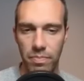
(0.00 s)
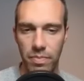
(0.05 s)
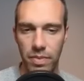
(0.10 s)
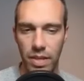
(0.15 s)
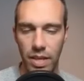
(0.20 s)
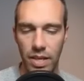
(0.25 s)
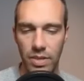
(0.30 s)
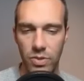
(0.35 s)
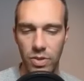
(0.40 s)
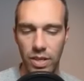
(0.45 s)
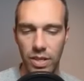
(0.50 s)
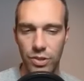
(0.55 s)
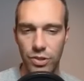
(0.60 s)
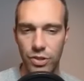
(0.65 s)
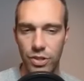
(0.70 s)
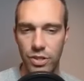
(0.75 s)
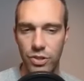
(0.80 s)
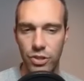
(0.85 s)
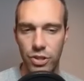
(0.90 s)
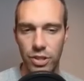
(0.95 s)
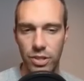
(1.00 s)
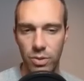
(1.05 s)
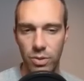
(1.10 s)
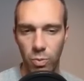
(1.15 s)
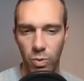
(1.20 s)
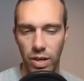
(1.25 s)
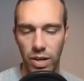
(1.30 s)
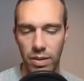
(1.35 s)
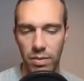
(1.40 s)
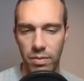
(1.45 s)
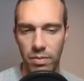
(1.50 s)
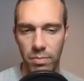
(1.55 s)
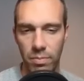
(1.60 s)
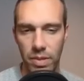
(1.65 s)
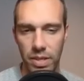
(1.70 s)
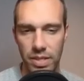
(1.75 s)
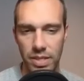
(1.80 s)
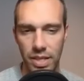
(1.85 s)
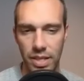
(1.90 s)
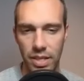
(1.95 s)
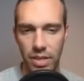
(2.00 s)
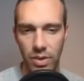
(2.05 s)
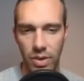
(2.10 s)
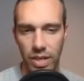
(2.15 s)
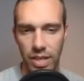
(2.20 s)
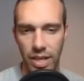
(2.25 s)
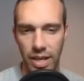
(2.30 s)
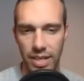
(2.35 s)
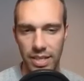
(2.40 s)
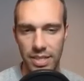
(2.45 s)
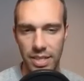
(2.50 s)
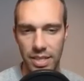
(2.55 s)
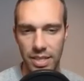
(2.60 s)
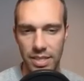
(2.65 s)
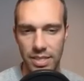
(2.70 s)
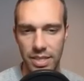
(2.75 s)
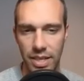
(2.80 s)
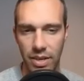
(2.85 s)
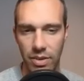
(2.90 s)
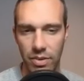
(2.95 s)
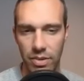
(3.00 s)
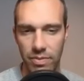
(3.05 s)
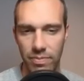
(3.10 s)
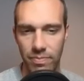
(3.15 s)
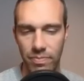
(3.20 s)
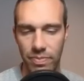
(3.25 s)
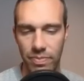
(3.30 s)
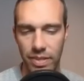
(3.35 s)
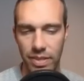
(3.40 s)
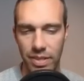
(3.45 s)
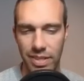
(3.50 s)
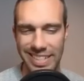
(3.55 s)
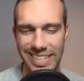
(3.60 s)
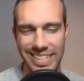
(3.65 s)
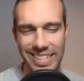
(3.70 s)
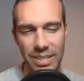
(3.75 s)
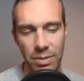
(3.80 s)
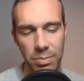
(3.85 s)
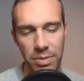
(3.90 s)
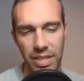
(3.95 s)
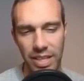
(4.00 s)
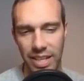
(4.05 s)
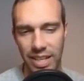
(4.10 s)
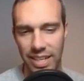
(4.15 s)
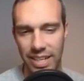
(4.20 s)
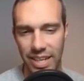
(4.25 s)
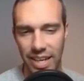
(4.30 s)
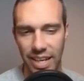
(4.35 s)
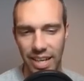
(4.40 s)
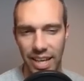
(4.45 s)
So I'm just going to shield 1 because I know I could take this out. But then again,